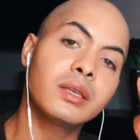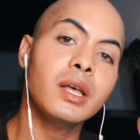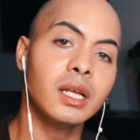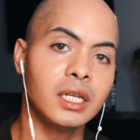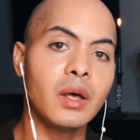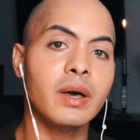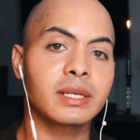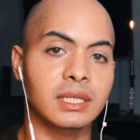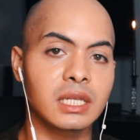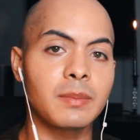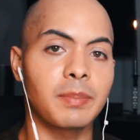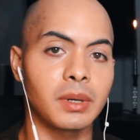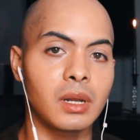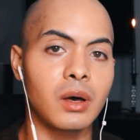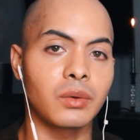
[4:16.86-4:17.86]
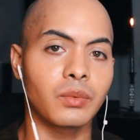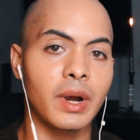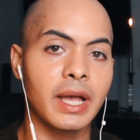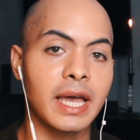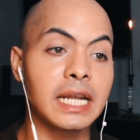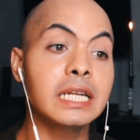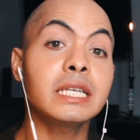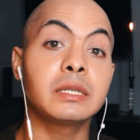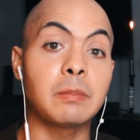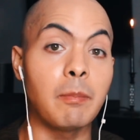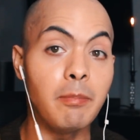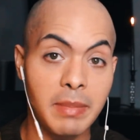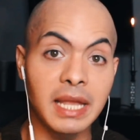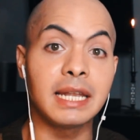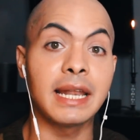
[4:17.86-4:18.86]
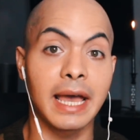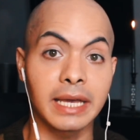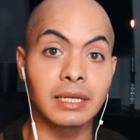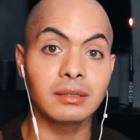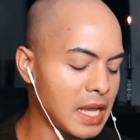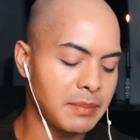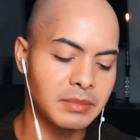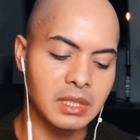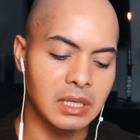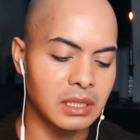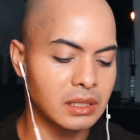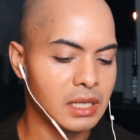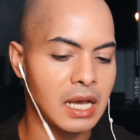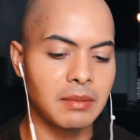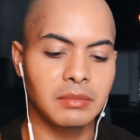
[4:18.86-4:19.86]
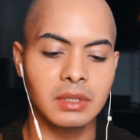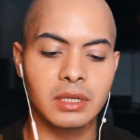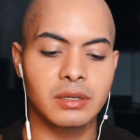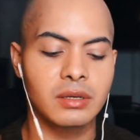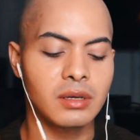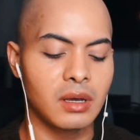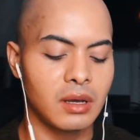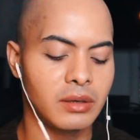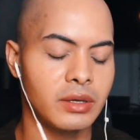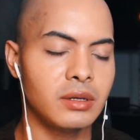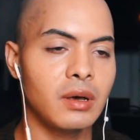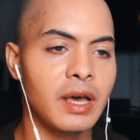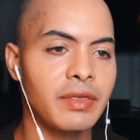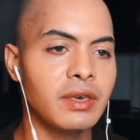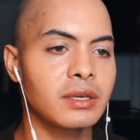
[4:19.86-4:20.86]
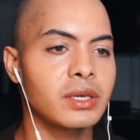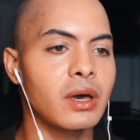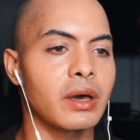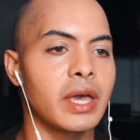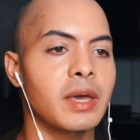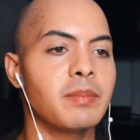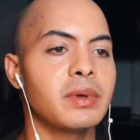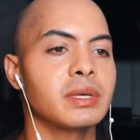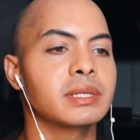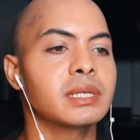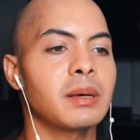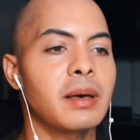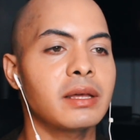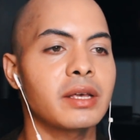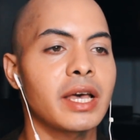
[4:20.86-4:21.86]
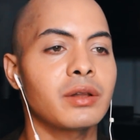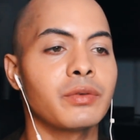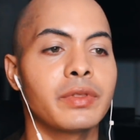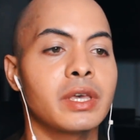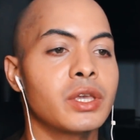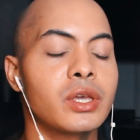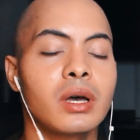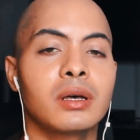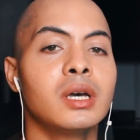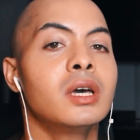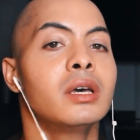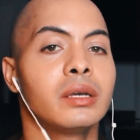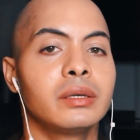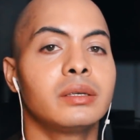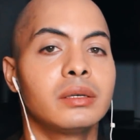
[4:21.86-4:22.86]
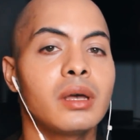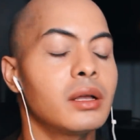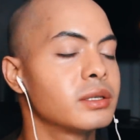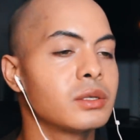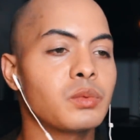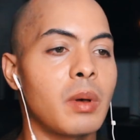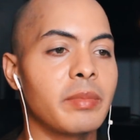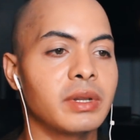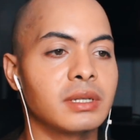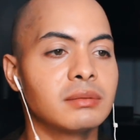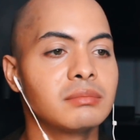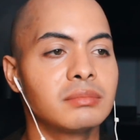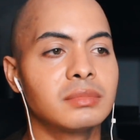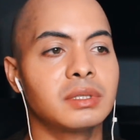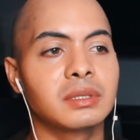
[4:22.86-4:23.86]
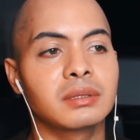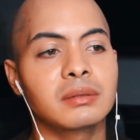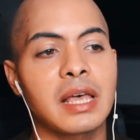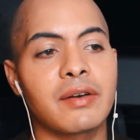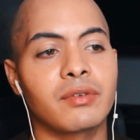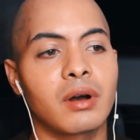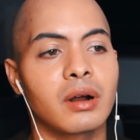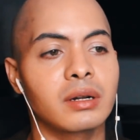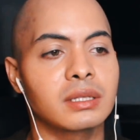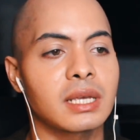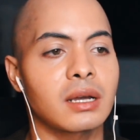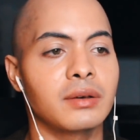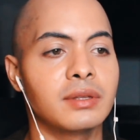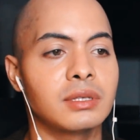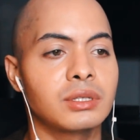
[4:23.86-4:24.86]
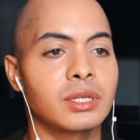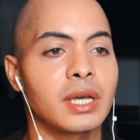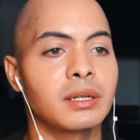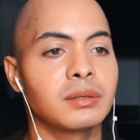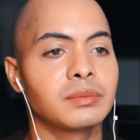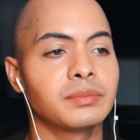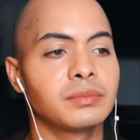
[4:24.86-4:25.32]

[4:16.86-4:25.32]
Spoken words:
Y'all know I sleep alone, right? And it is midnight. I'm done. You know, I think y'all hate me or something. I don't think y'all... Y'all just want me to just have a heart attack on this channel.